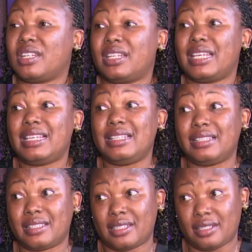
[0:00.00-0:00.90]
been
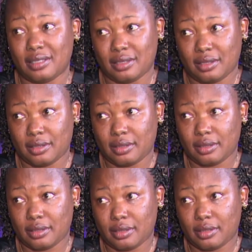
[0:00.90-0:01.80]
easy,
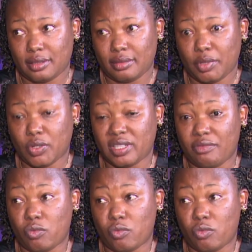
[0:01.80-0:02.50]
because